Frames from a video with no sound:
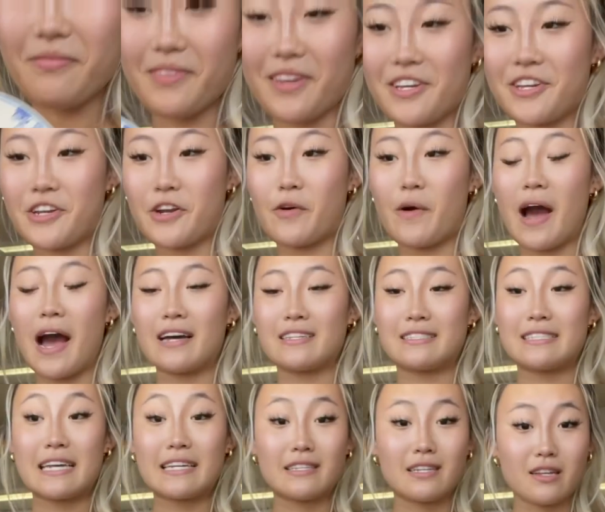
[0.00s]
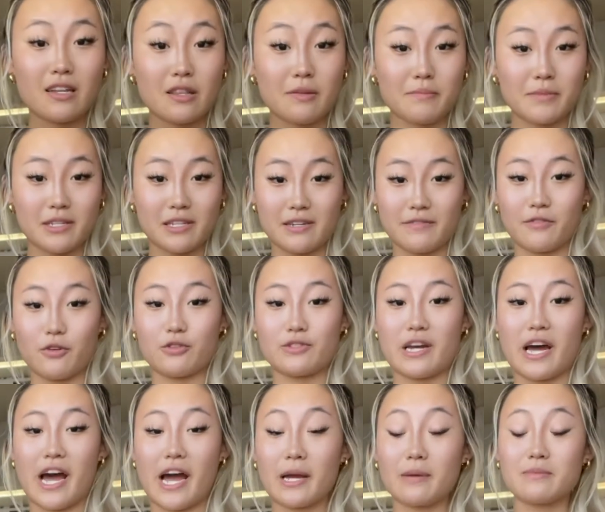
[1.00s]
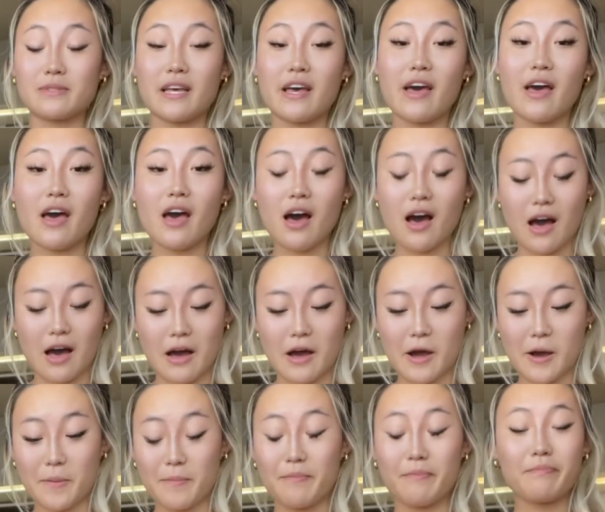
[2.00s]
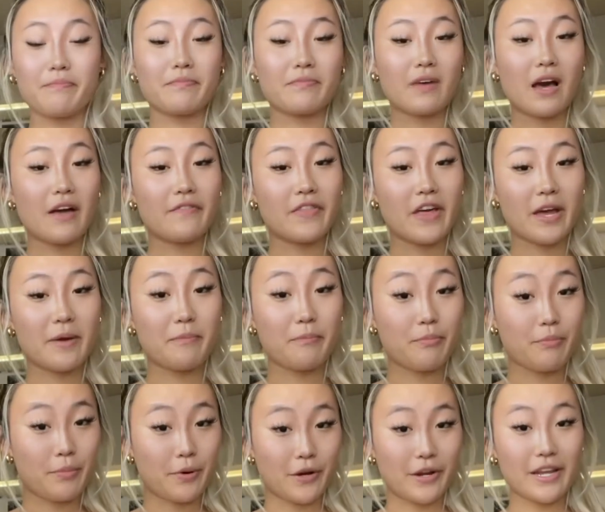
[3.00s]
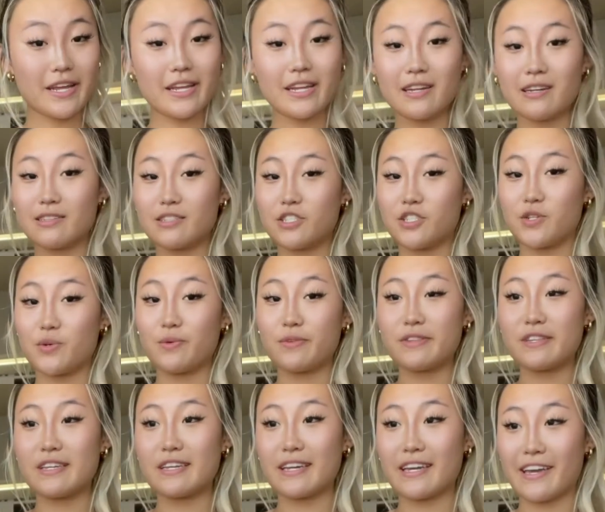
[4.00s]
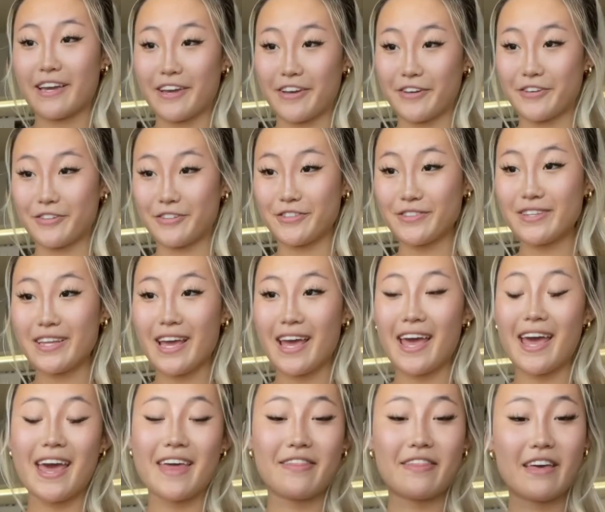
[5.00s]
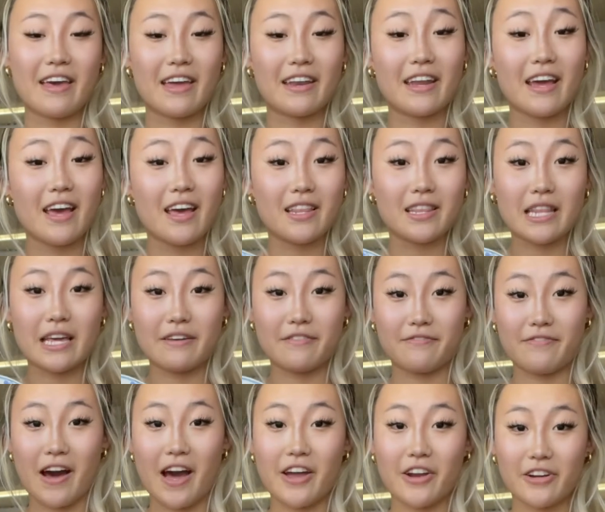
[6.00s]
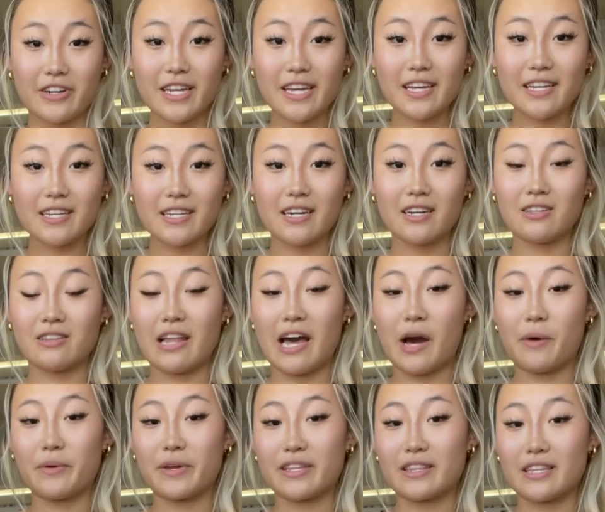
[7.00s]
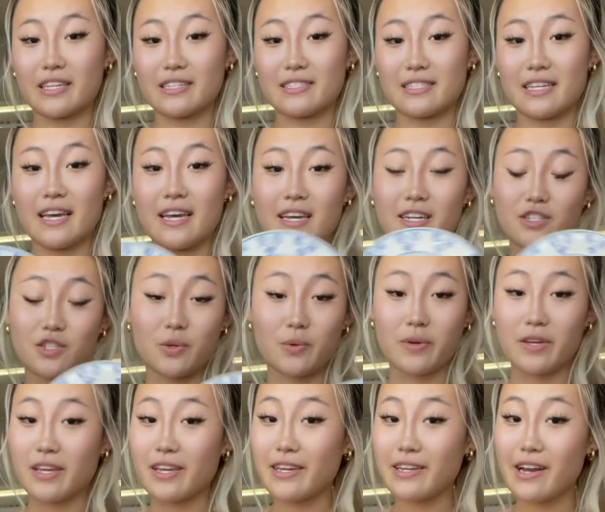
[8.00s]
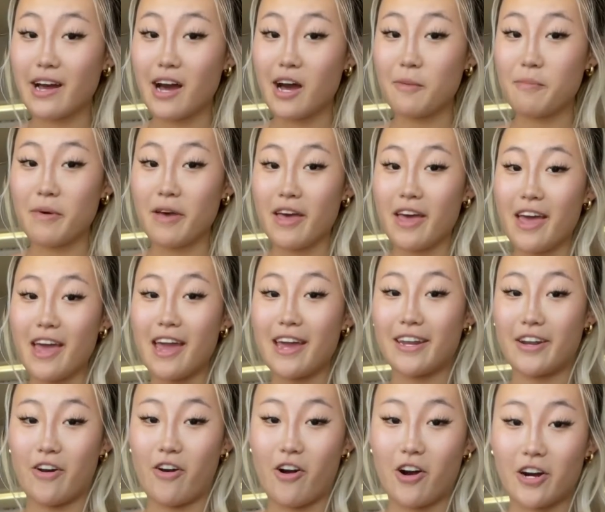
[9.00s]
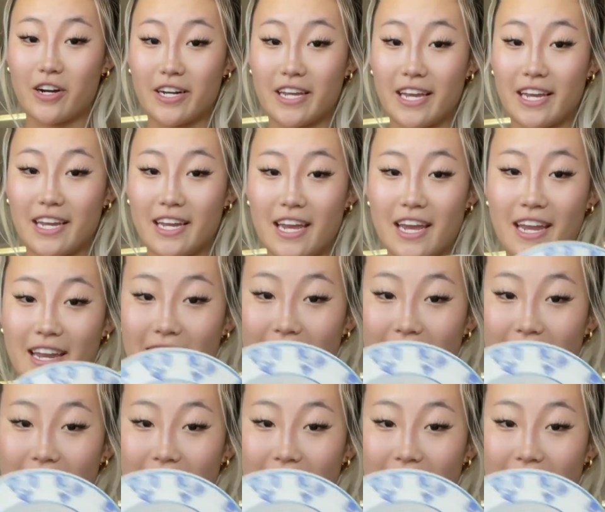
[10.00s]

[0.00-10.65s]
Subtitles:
you know, as they did in the medieval times, they put it into the kiln and then they fired it, allowing this to heat up and harden. And